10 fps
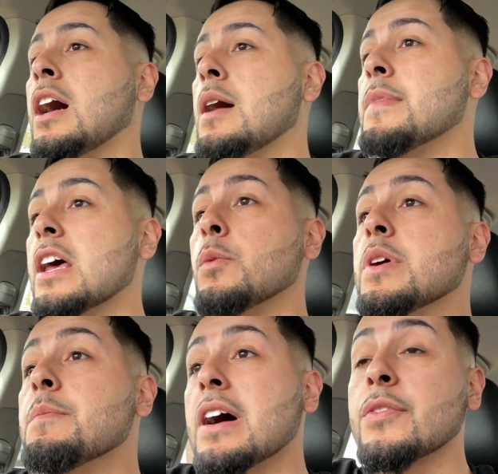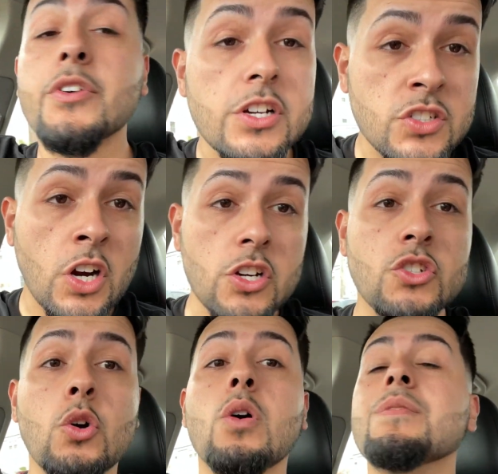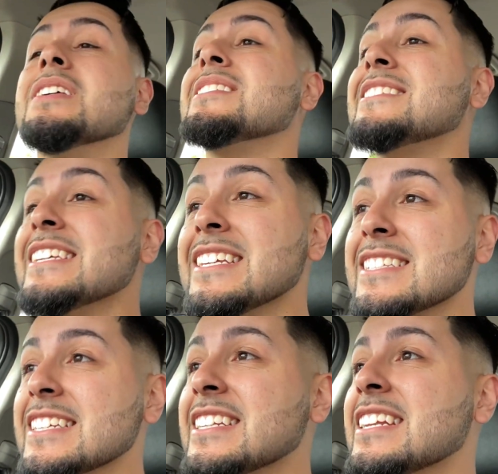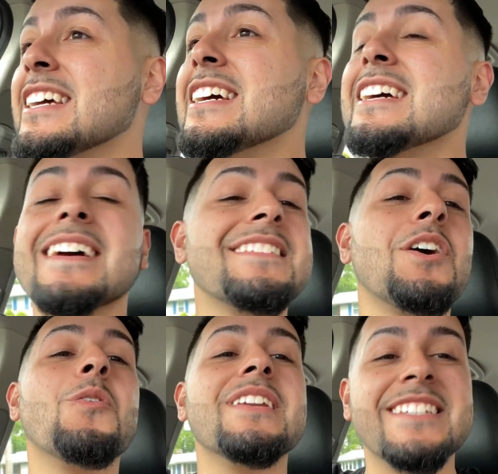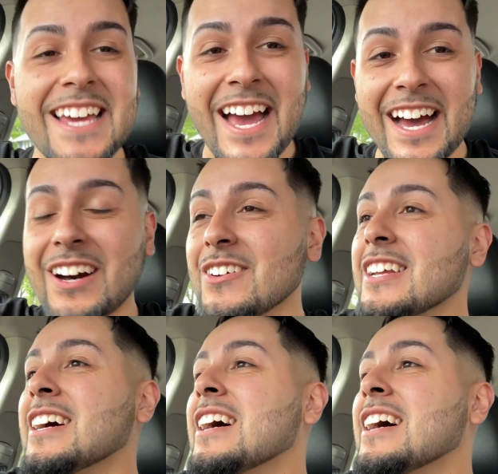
That'll be my first car show of the season. It's going down.